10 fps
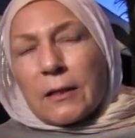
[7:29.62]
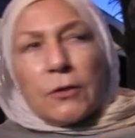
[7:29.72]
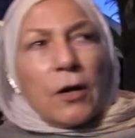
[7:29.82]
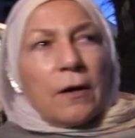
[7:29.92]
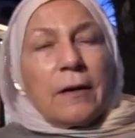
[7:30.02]
You
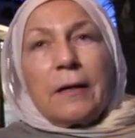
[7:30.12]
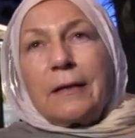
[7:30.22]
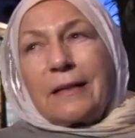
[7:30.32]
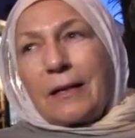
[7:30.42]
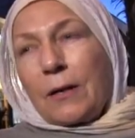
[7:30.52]
know,
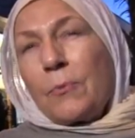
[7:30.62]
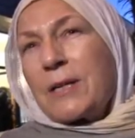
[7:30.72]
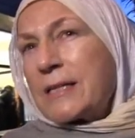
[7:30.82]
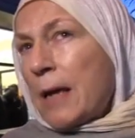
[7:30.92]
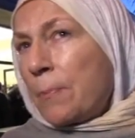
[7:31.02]

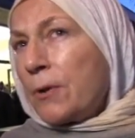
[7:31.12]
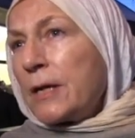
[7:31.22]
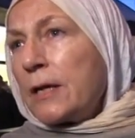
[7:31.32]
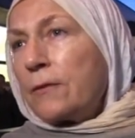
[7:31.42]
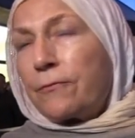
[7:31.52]
what's
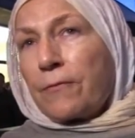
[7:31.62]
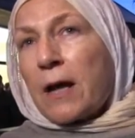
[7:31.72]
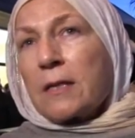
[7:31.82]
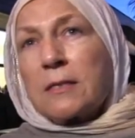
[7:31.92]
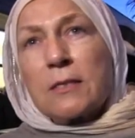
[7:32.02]
happening in
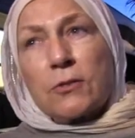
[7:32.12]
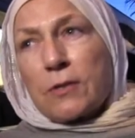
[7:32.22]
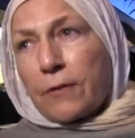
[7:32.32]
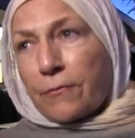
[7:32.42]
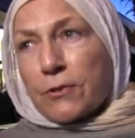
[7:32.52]
France, it's a
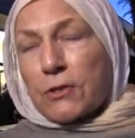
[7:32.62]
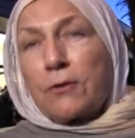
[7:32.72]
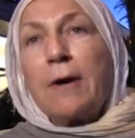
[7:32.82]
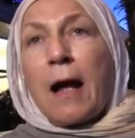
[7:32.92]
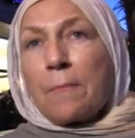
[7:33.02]
different
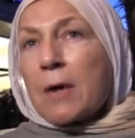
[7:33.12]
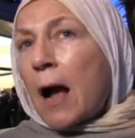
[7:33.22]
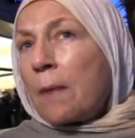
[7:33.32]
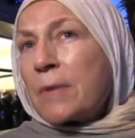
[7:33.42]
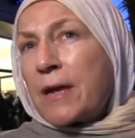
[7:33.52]
story. I mean,
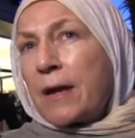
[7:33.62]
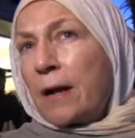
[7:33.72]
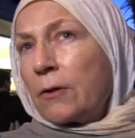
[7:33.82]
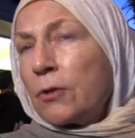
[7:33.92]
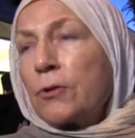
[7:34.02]
I'm here,
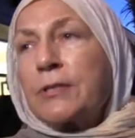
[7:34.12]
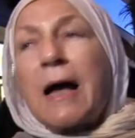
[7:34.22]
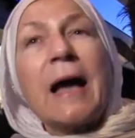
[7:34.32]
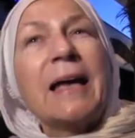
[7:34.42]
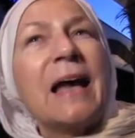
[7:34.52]
you know, so
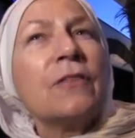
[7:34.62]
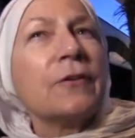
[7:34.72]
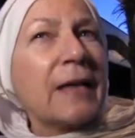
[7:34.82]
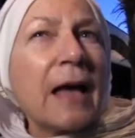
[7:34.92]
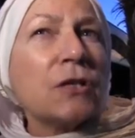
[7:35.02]
I cannot
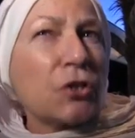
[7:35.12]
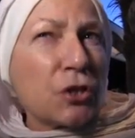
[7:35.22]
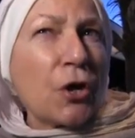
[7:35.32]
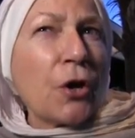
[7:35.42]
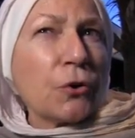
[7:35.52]
answer
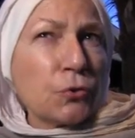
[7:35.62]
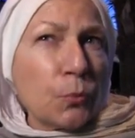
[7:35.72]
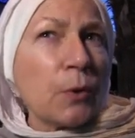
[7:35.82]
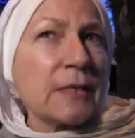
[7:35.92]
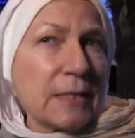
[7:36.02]
to
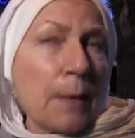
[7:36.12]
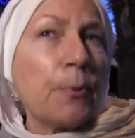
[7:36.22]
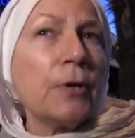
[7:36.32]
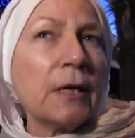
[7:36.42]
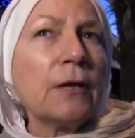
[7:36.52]
what's
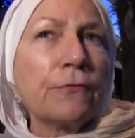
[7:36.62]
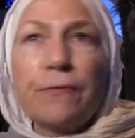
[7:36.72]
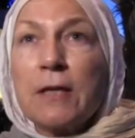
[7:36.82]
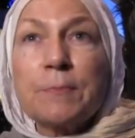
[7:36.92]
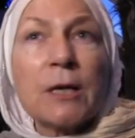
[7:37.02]
happening in
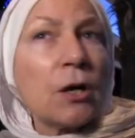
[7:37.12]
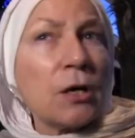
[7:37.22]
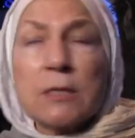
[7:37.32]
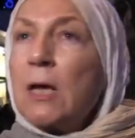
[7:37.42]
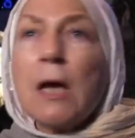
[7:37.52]
France
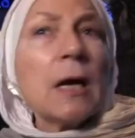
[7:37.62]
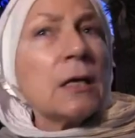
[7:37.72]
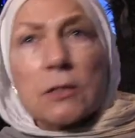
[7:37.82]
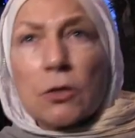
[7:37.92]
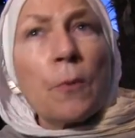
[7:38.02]
because
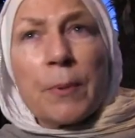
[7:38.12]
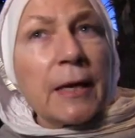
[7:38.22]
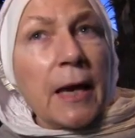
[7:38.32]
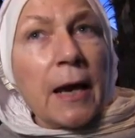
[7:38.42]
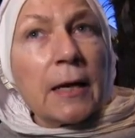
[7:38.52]
it's
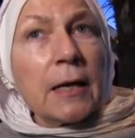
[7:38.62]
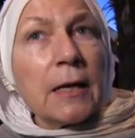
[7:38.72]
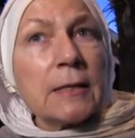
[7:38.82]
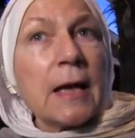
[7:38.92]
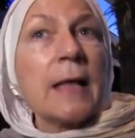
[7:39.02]

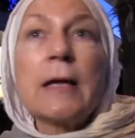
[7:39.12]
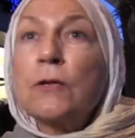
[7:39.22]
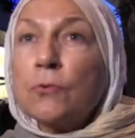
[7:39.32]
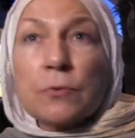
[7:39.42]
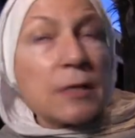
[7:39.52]
complicated and I
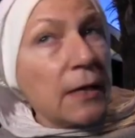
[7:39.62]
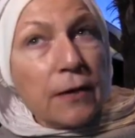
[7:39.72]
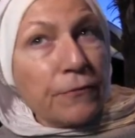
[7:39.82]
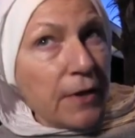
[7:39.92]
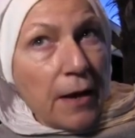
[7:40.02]
don't
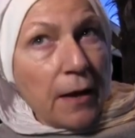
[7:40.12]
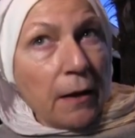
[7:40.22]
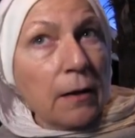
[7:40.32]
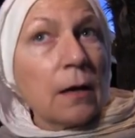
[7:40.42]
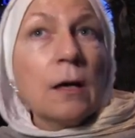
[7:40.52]
live there,
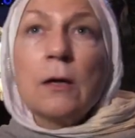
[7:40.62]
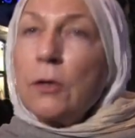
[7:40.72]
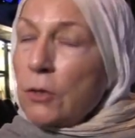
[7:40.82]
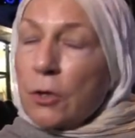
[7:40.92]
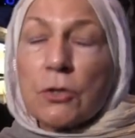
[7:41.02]
you
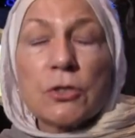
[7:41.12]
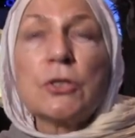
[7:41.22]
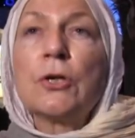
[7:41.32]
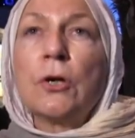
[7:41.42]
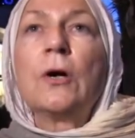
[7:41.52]
know,
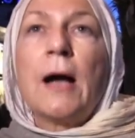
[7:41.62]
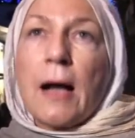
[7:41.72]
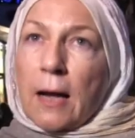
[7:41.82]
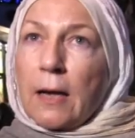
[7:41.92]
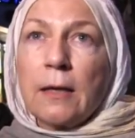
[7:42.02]
so
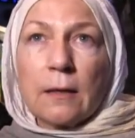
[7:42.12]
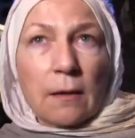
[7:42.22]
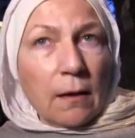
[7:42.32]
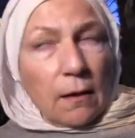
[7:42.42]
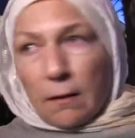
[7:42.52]

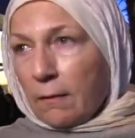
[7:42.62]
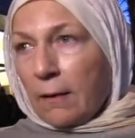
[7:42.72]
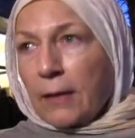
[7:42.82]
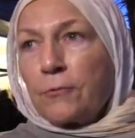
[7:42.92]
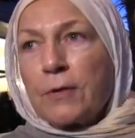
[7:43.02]

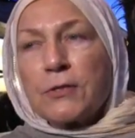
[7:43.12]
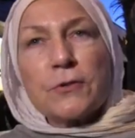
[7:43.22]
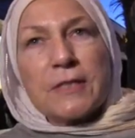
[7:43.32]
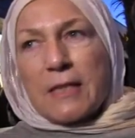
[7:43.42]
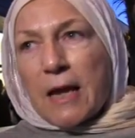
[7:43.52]
I'd rather
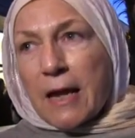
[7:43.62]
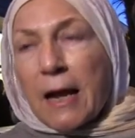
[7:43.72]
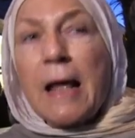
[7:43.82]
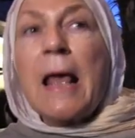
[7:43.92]
stay here.